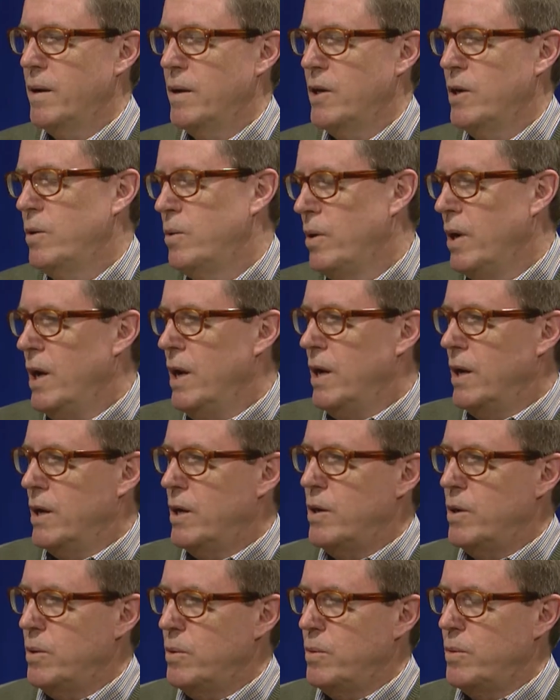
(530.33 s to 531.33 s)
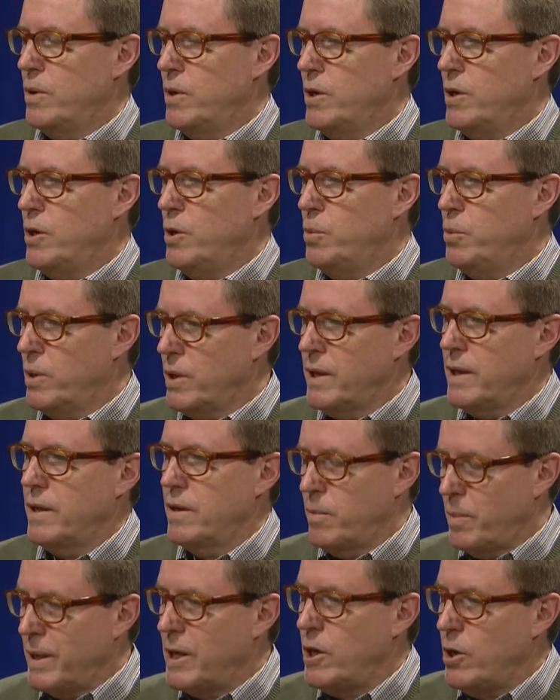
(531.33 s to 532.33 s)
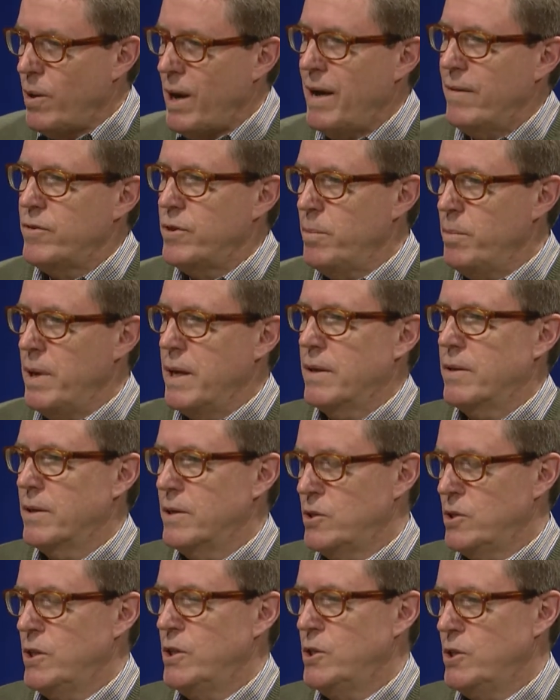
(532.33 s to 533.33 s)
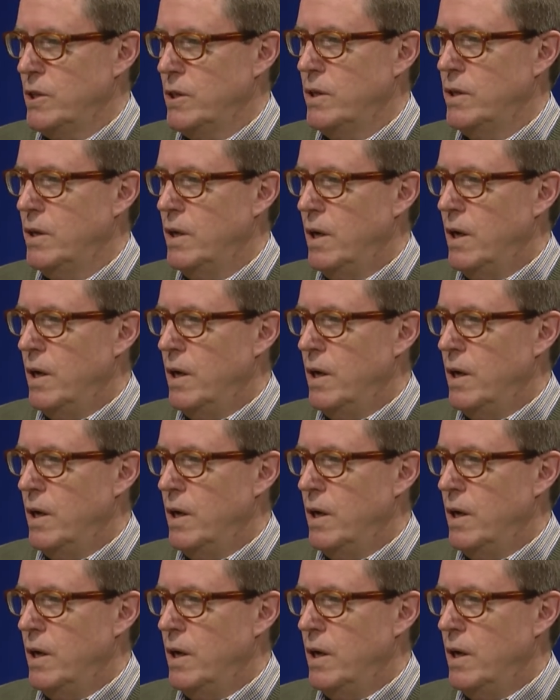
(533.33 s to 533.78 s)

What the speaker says: You really, but you have to make the decision